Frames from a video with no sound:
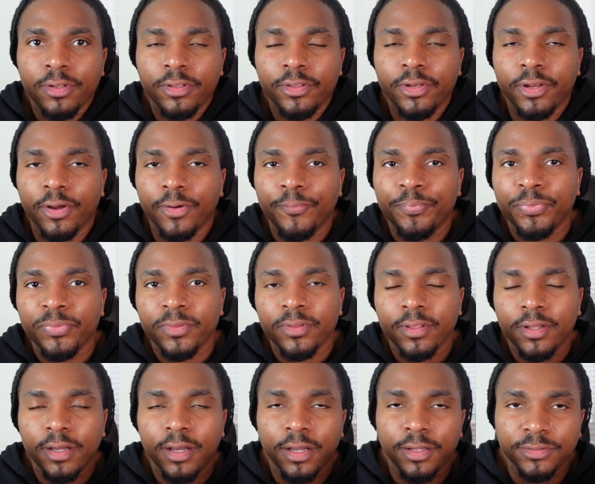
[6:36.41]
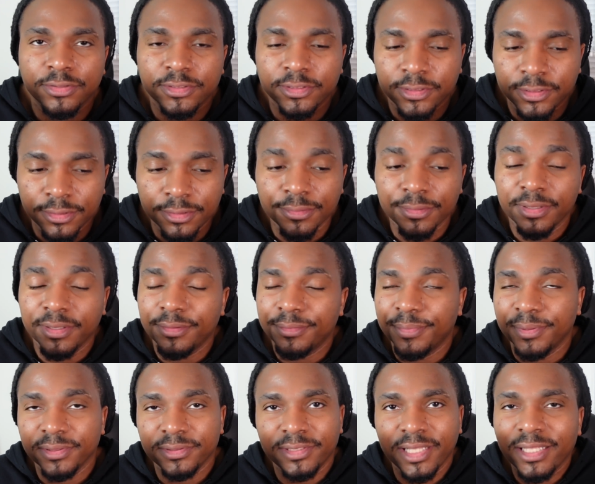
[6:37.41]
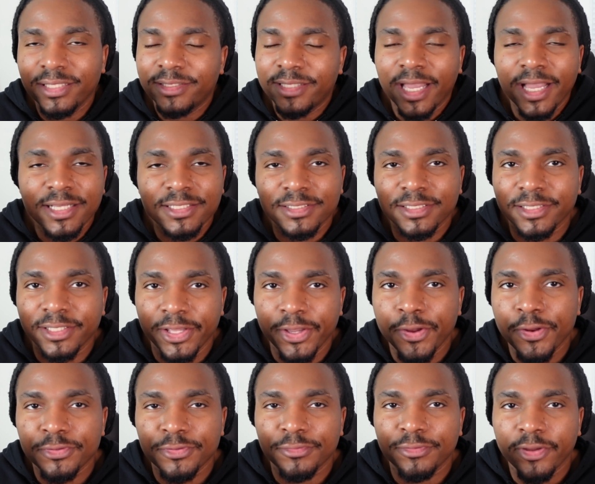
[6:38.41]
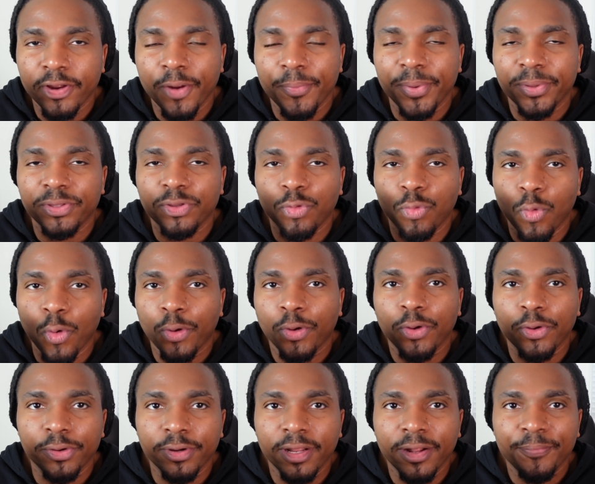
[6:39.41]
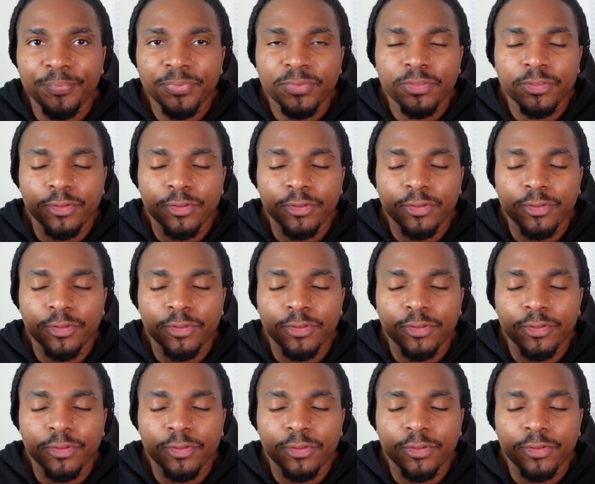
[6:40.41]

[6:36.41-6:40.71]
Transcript: You know, uh, but that takes years of therapy to work on that,